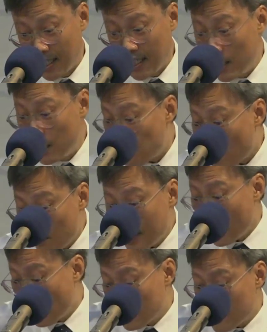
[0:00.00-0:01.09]
He probably
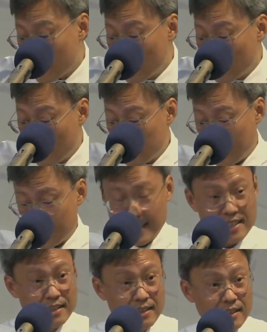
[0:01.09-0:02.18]
also, I'm guessing,